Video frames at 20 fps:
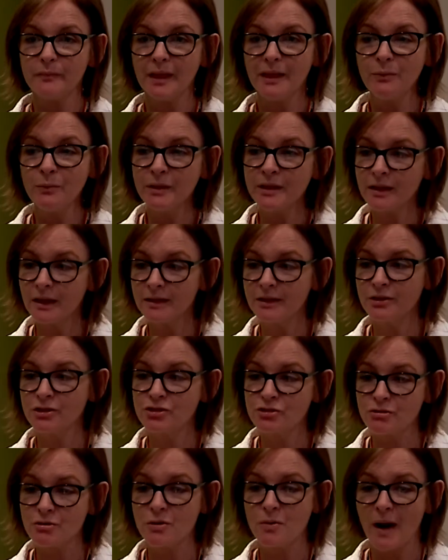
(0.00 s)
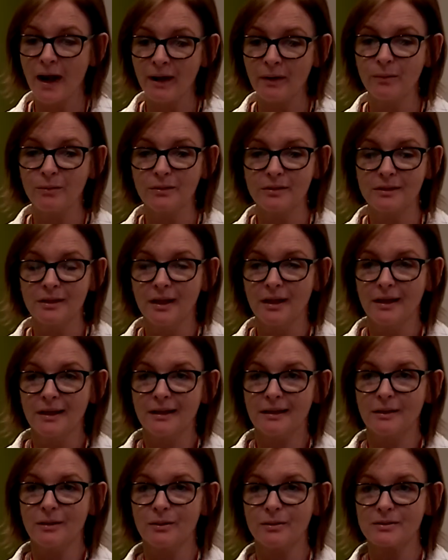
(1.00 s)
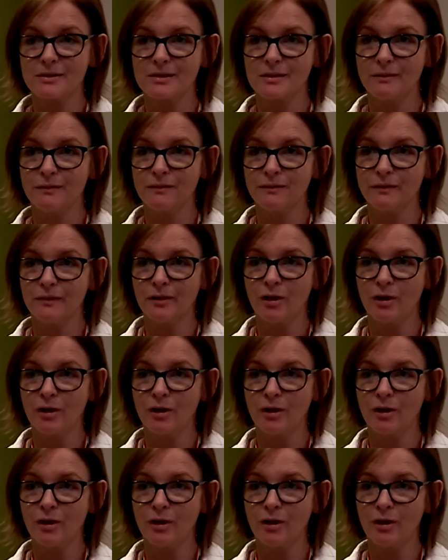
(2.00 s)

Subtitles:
we kind of drew out lots of